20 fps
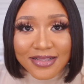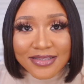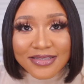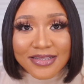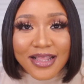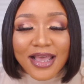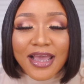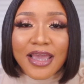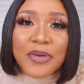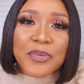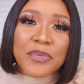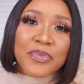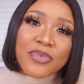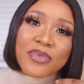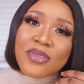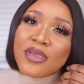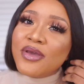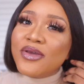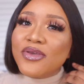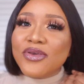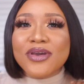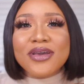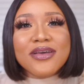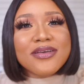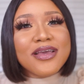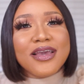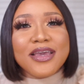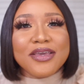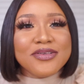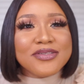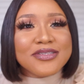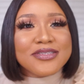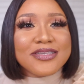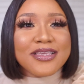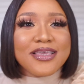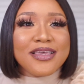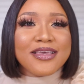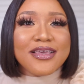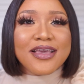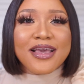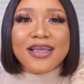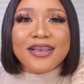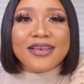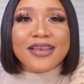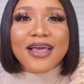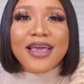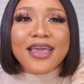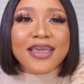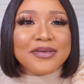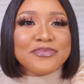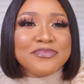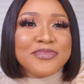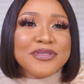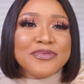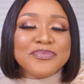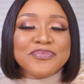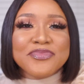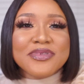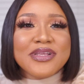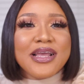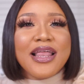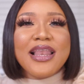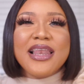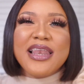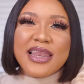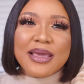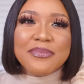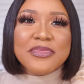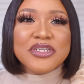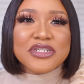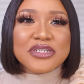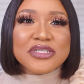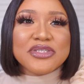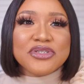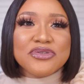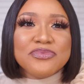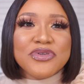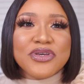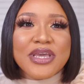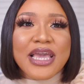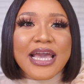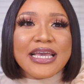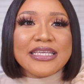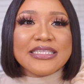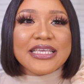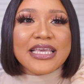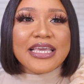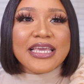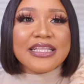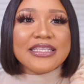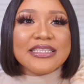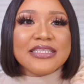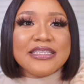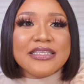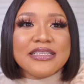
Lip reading: Like, can you see, like, let me just zoom you guys in.